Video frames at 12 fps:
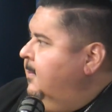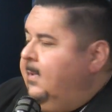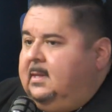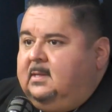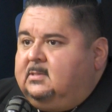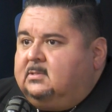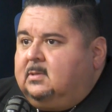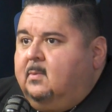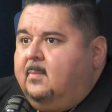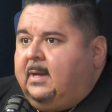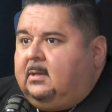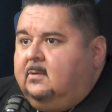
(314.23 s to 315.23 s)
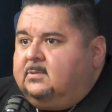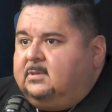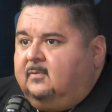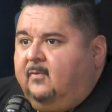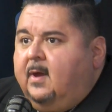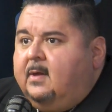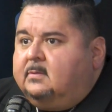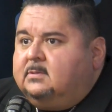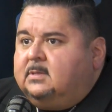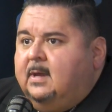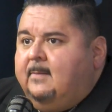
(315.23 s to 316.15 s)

But these are some of my closest friends,